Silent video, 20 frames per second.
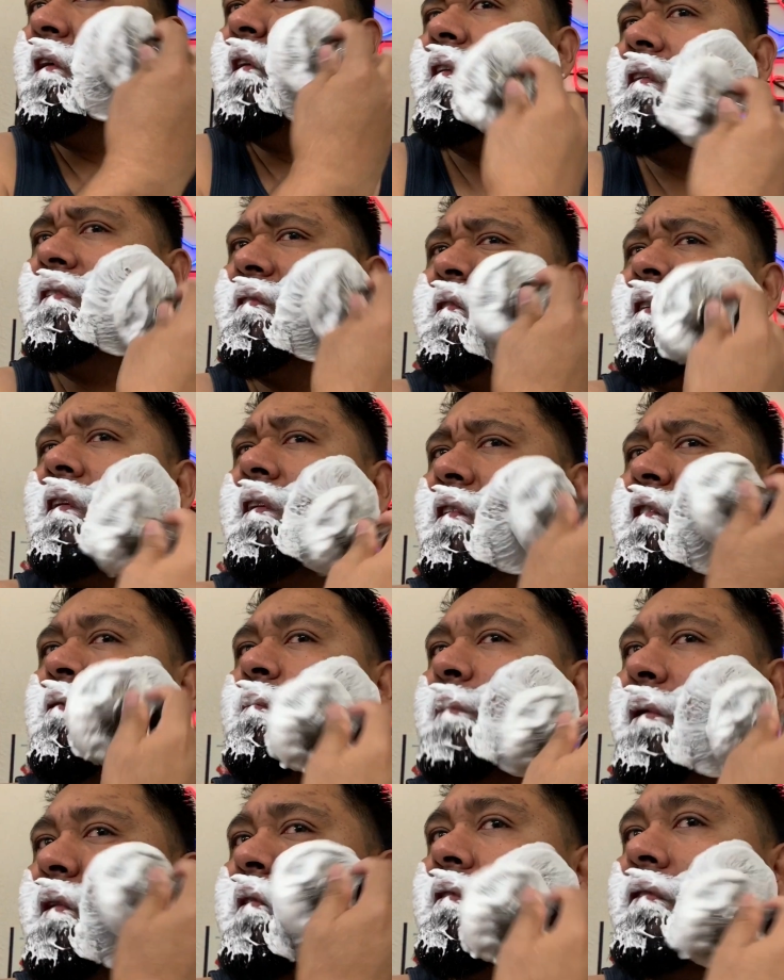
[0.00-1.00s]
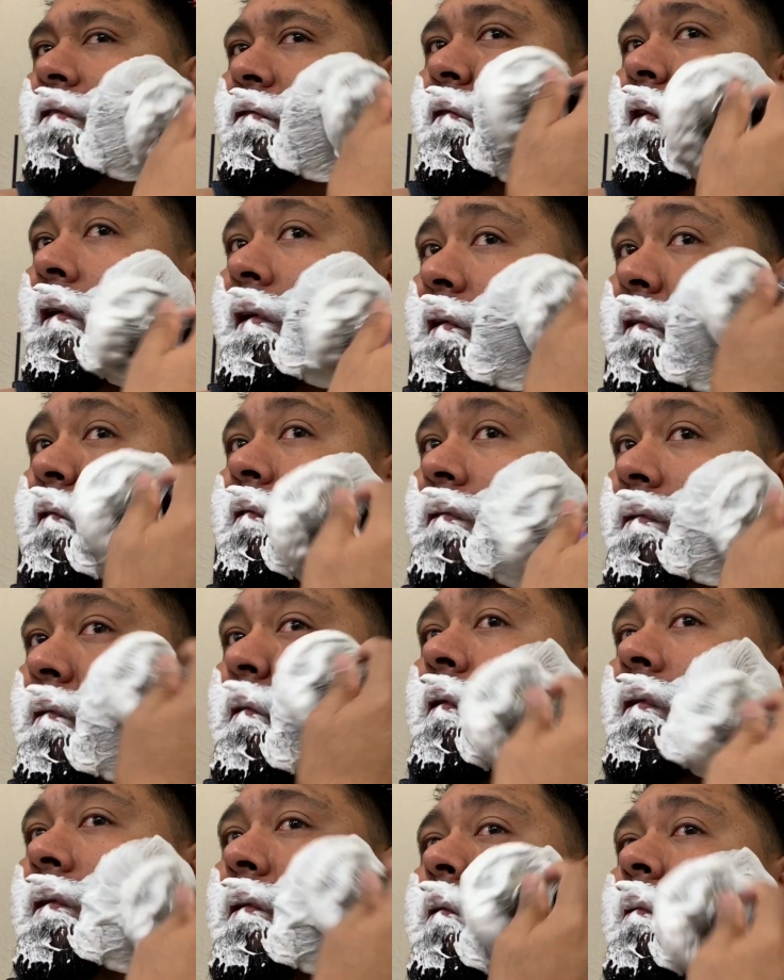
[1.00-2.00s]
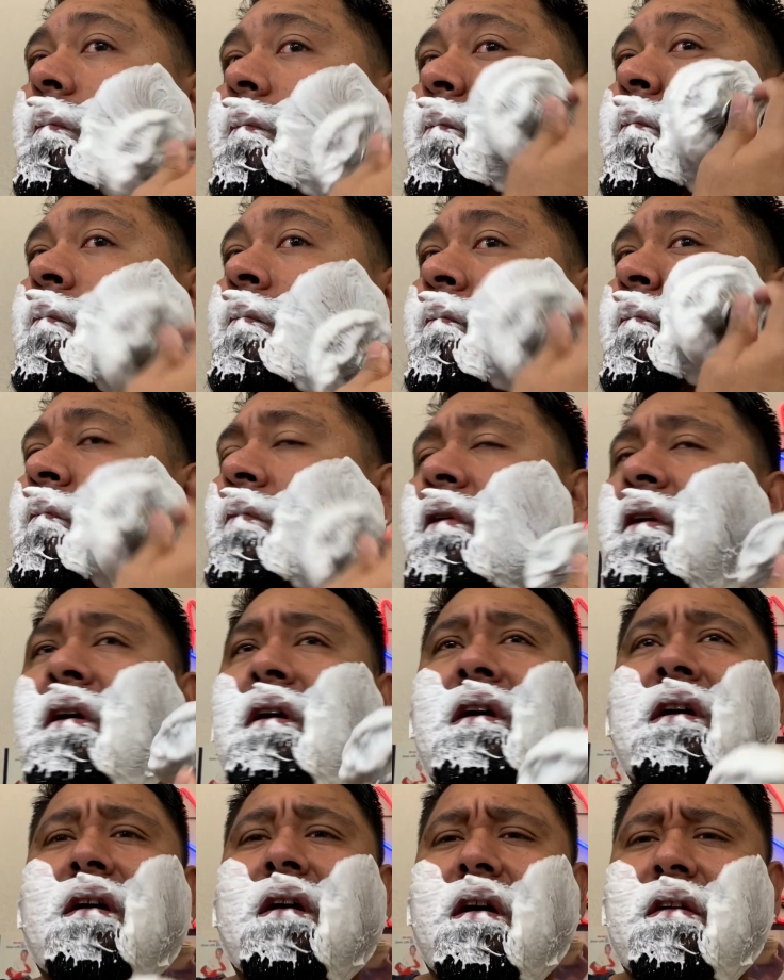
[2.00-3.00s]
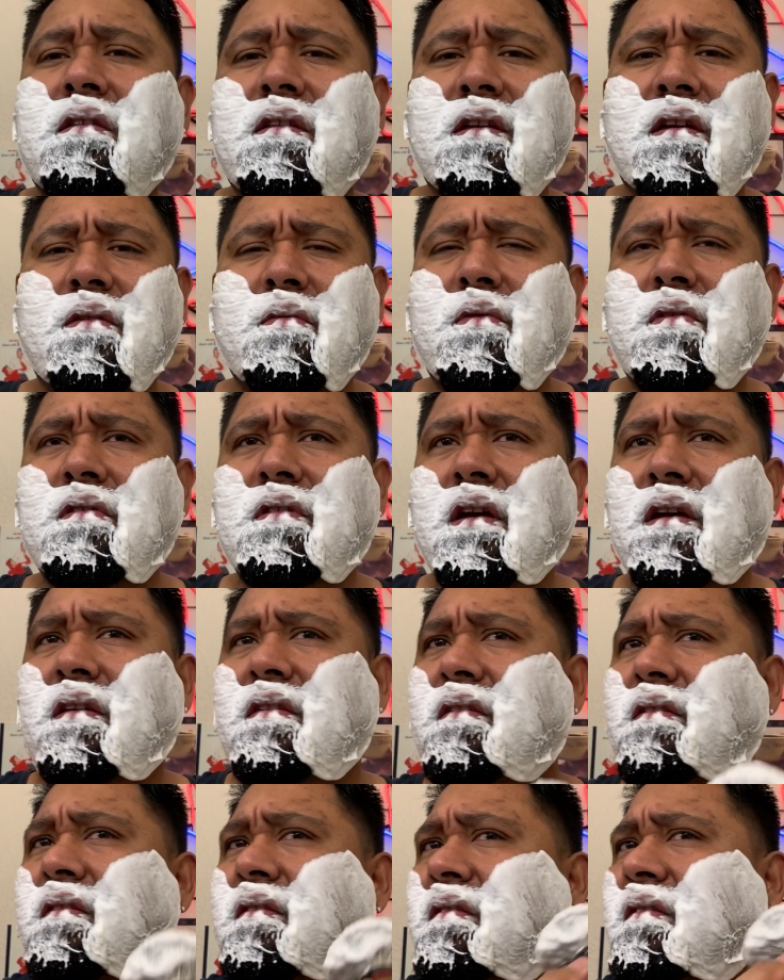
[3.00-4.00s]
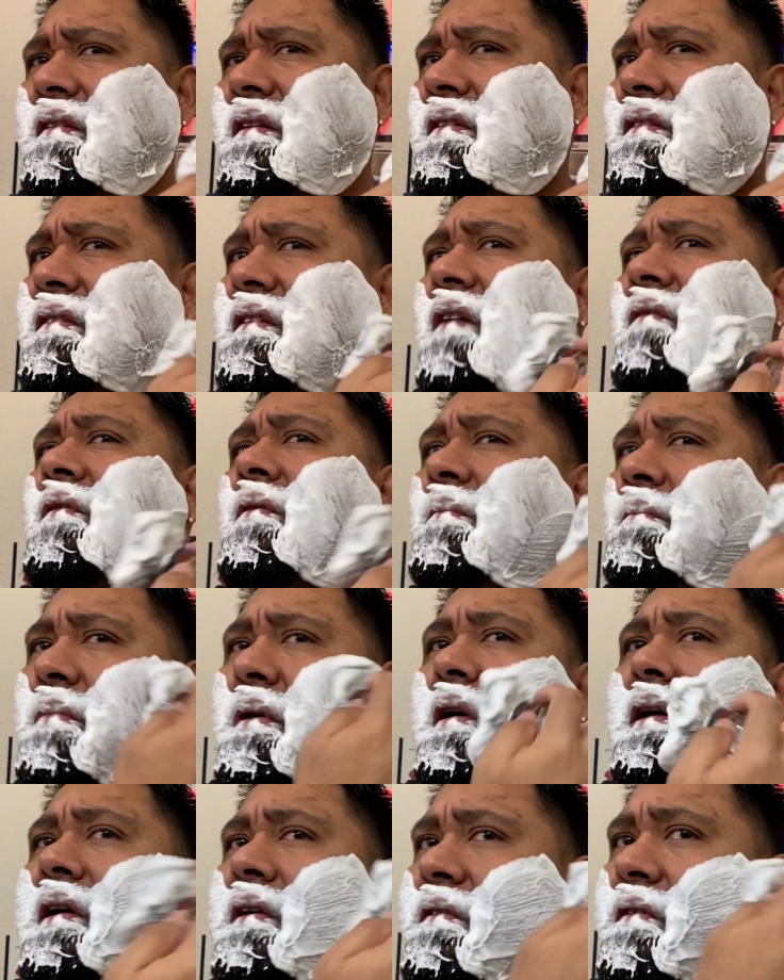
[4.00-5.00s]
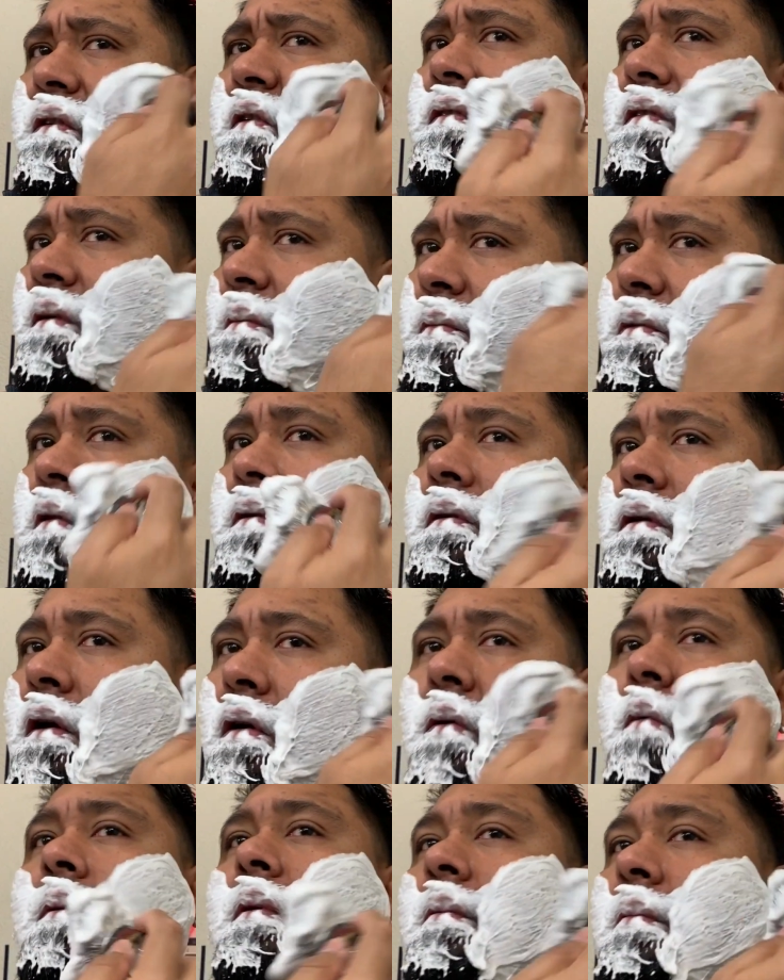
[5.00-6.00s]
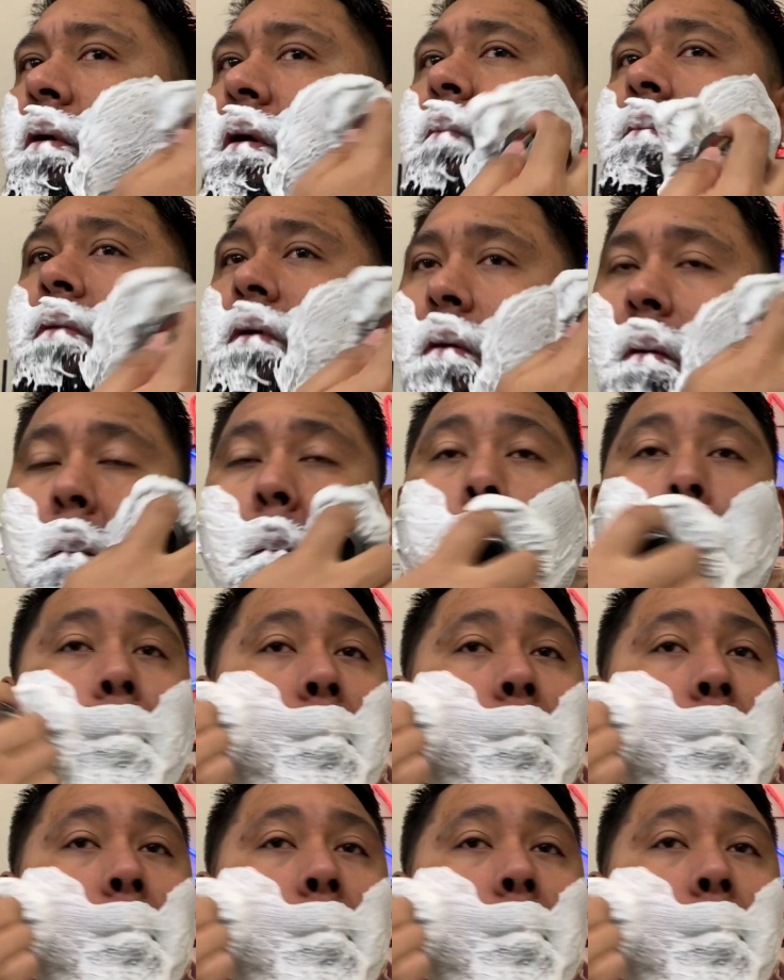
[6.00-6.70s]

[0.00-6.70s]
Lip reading: it's not expensive, guys. I think it was like $7 or something. I don't remember.